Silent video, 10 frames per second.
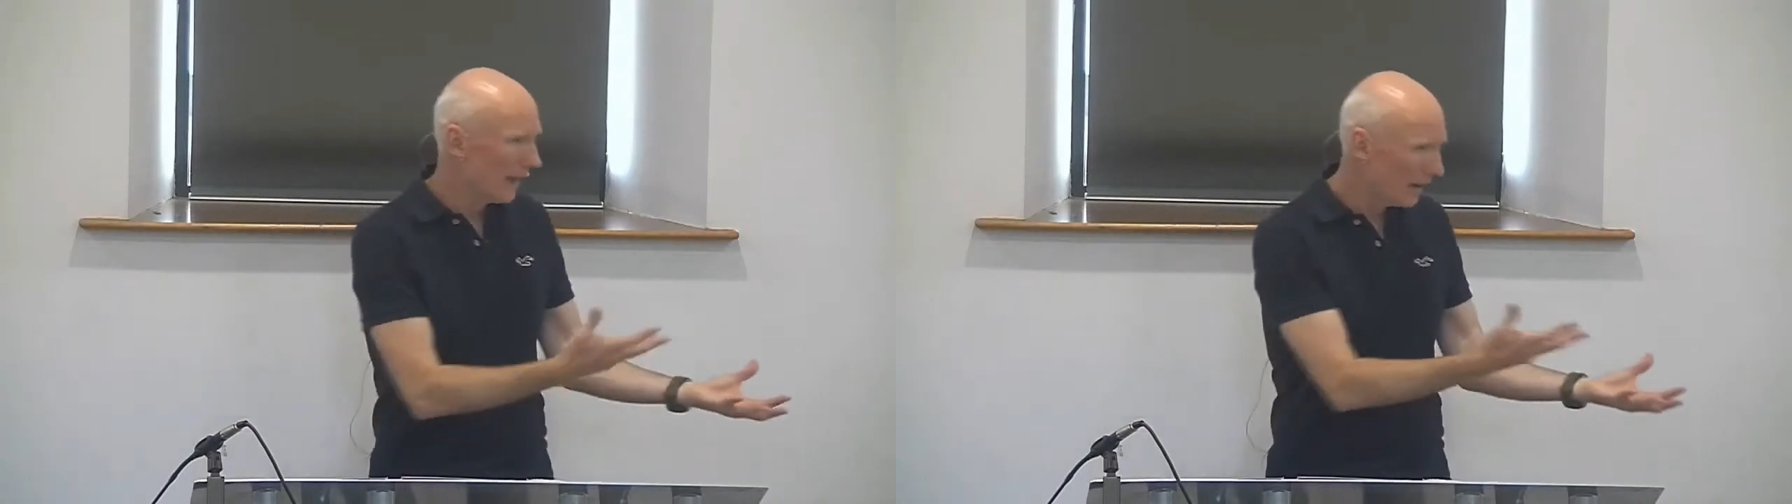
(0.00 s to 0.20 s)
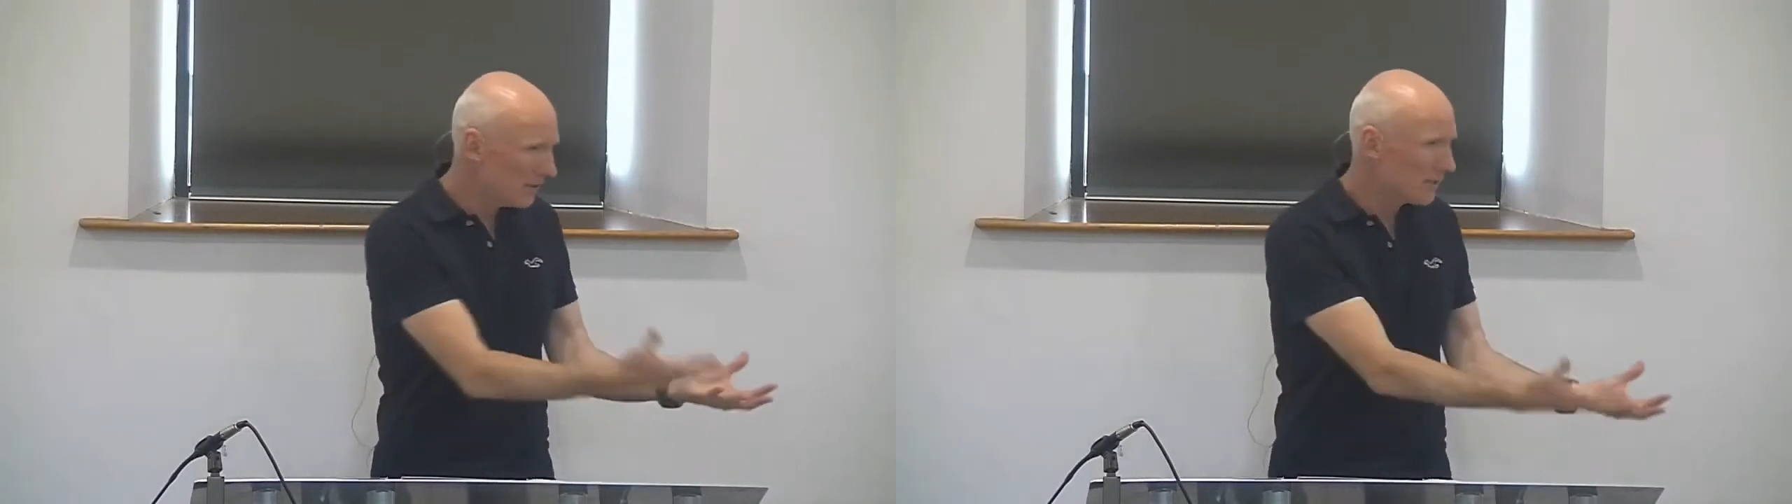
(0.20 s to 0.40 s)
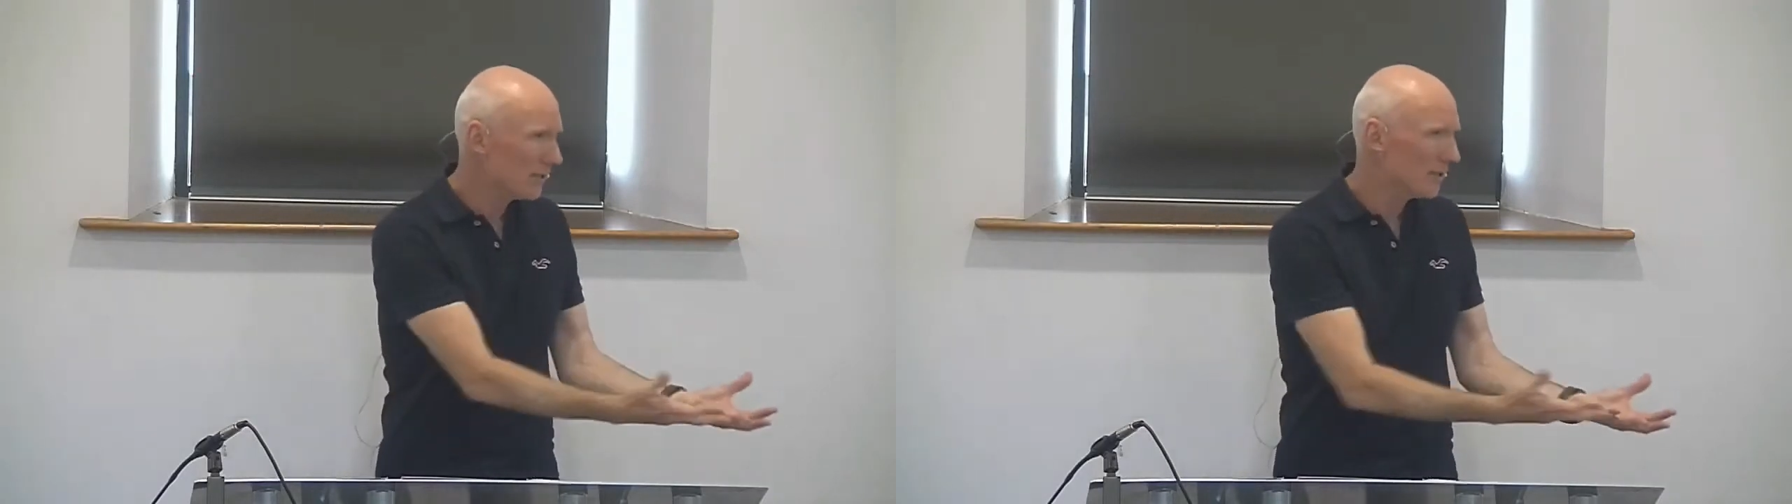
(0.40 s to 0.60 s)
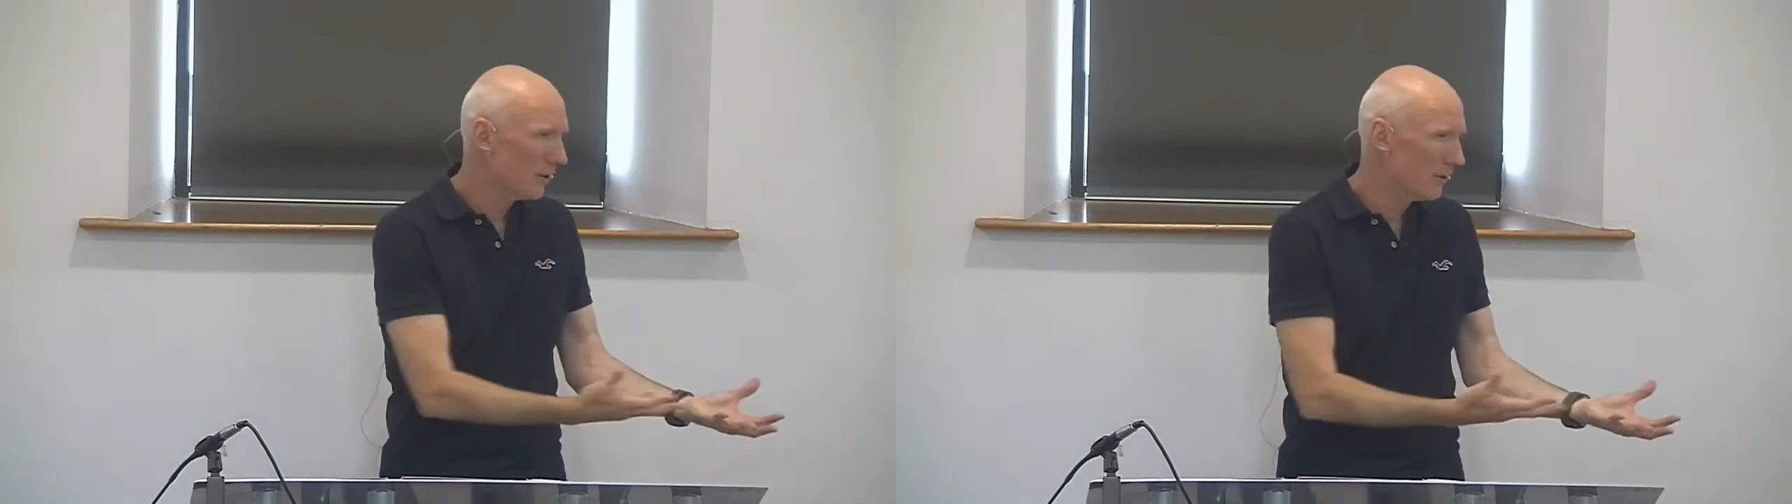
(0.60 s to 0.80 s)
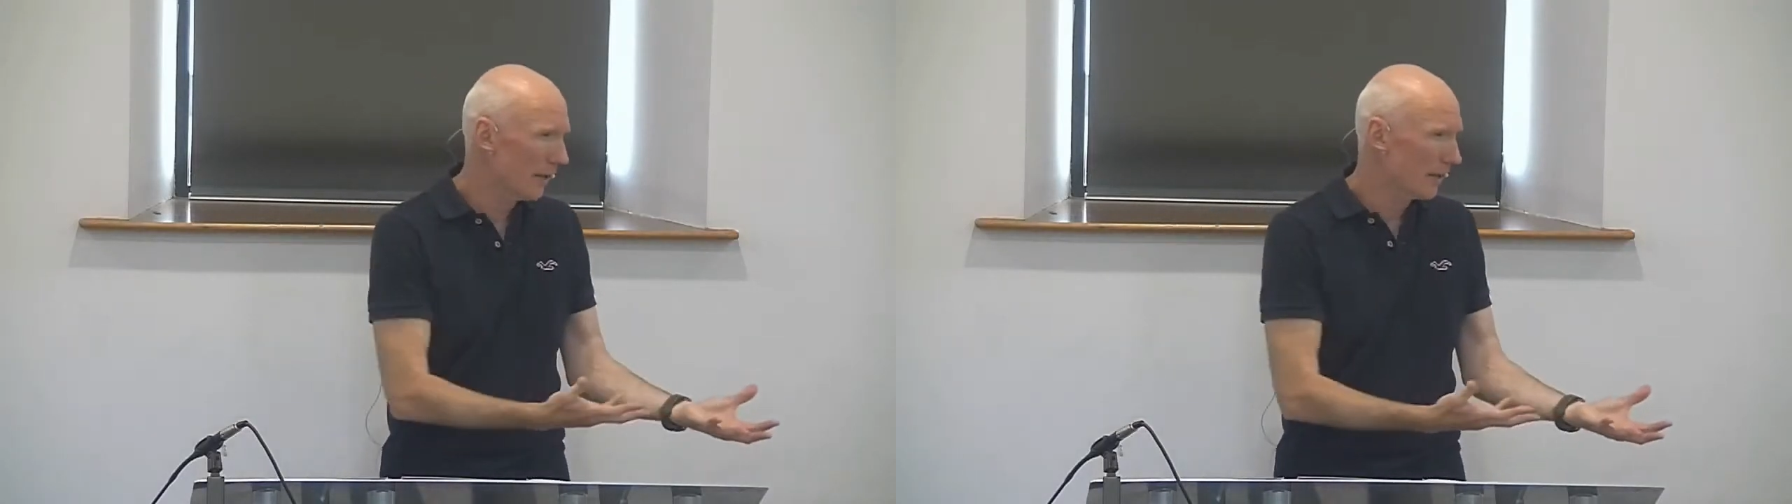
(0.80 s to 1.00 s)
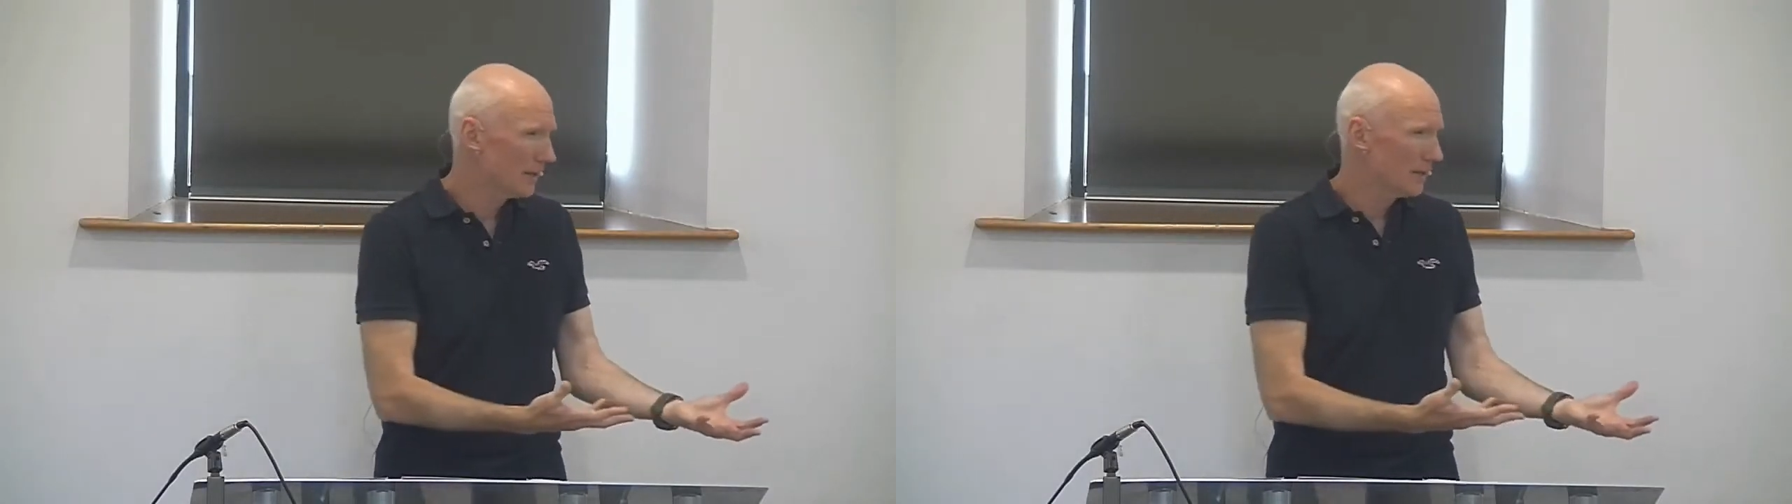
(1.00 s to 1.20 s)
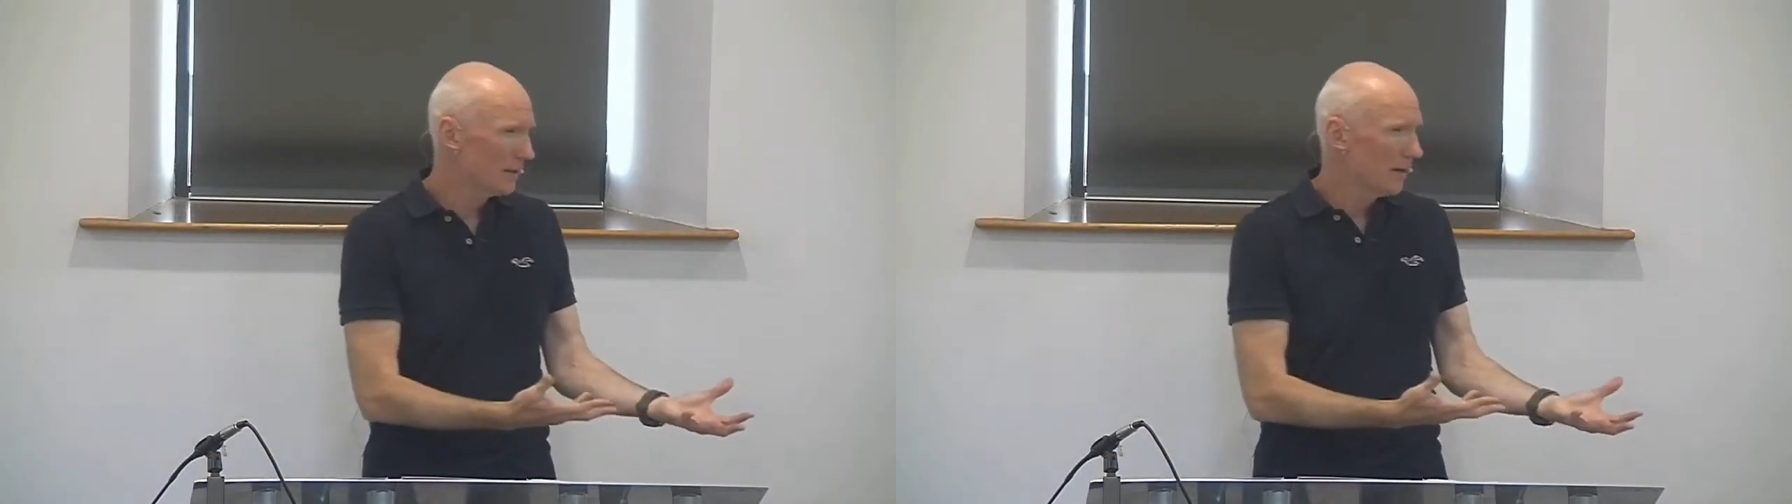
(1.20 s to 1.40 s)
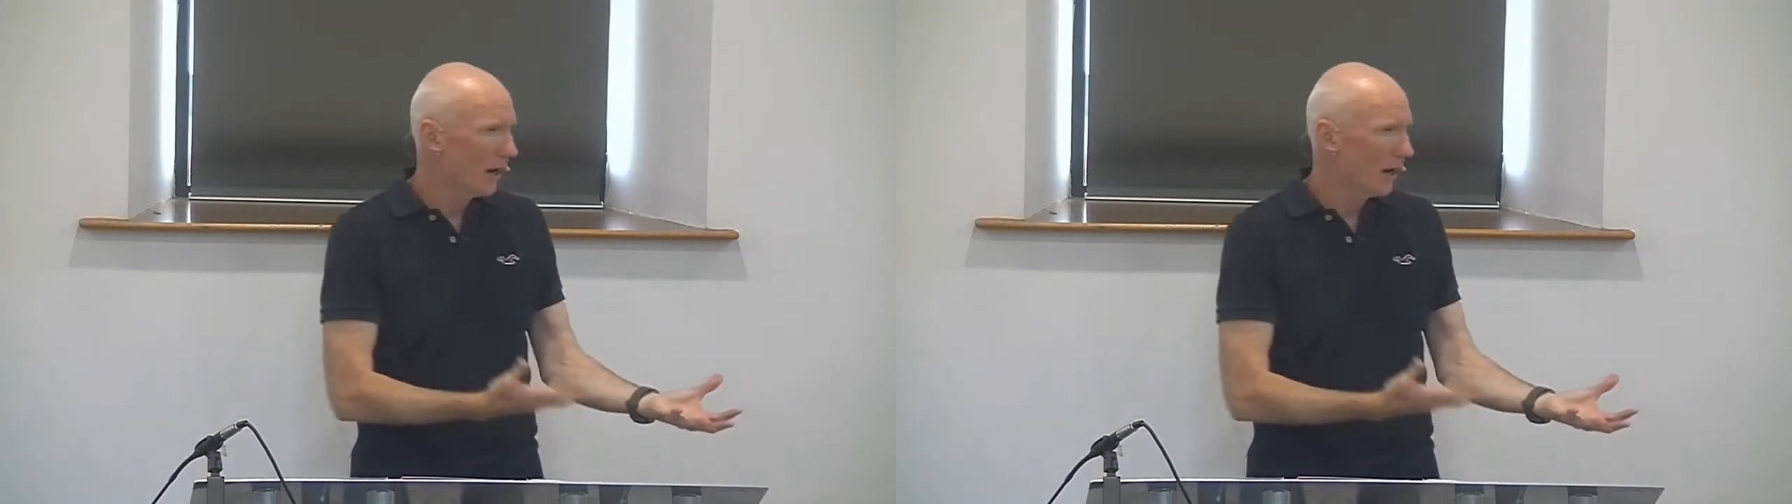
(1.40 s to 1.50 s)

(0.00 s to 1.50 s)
How is it going?